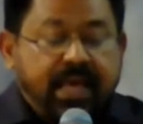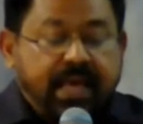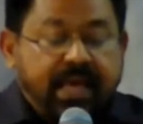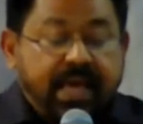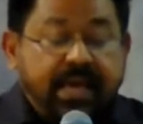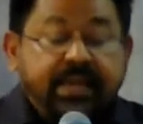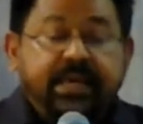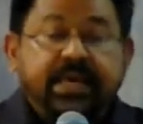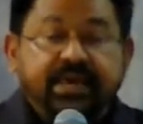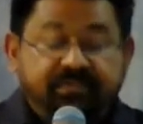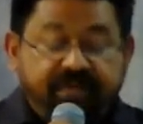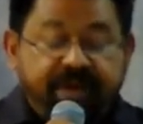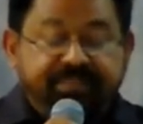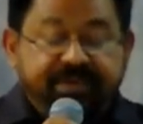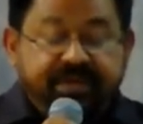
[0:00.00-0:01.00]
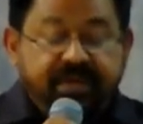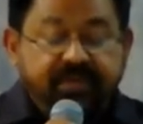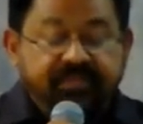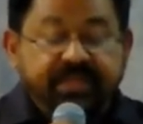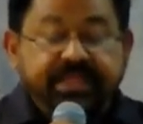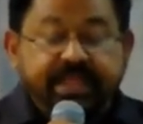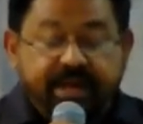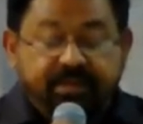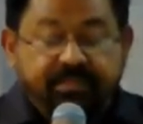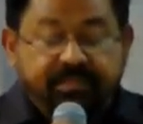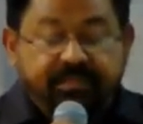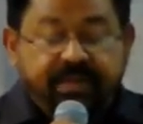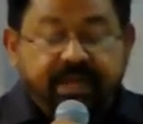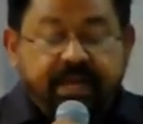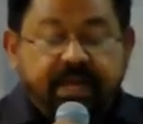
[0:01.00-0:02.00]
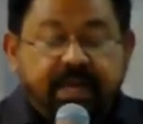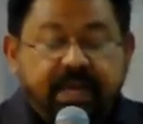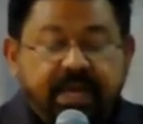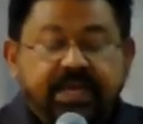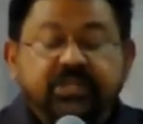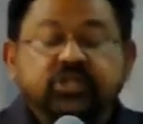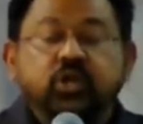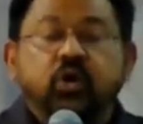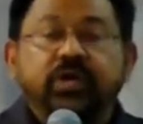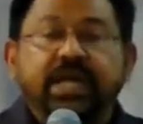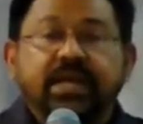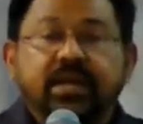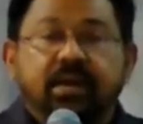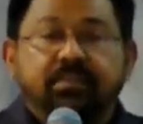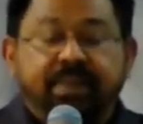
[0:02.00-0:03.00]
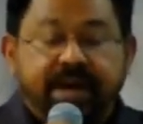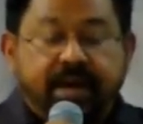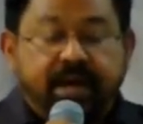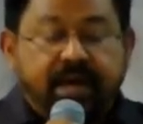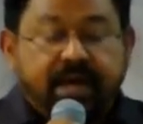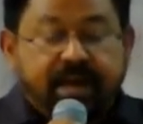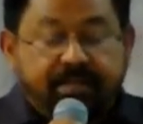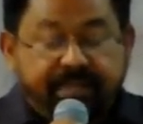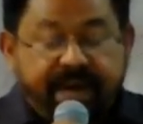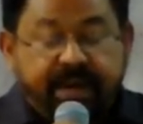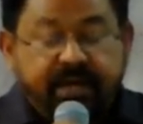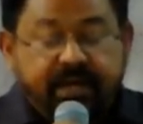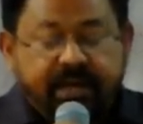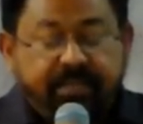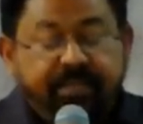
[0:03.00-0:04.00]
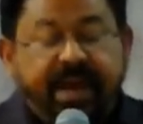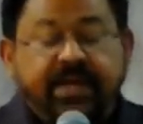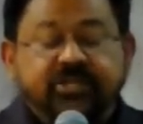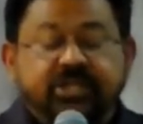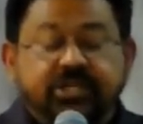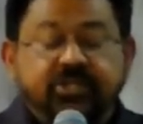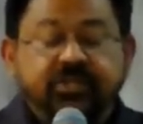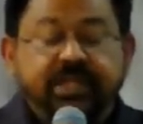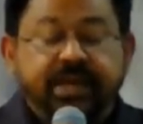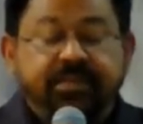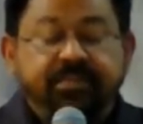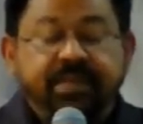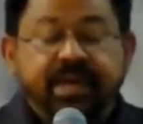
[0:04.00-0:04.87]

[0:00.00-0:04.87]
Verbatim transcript: and he wept with them. He showed that uh, compassion to them